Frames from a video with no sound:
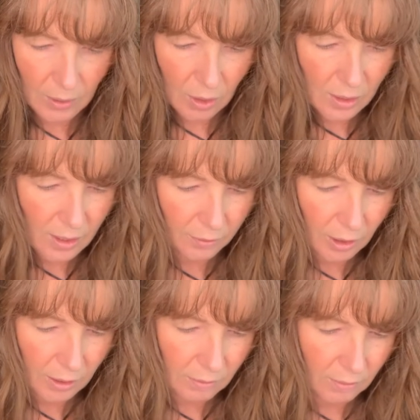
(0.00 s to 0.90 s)
because I've
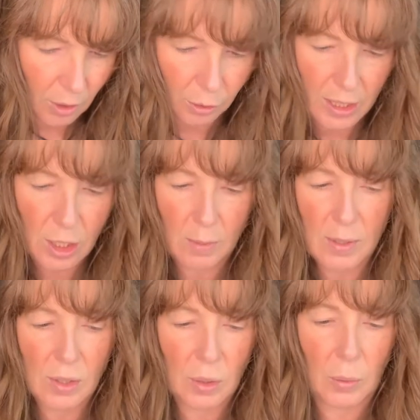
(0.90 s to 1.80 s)
got three
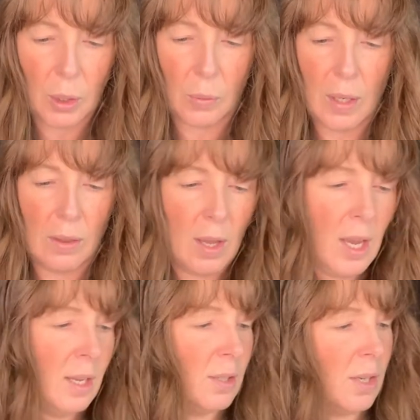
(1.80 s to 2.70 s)
shimmers to work with,
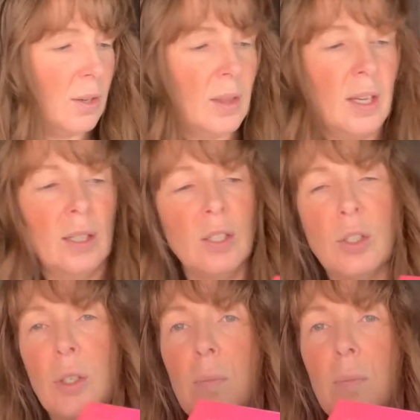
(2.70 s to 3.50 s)
so the only two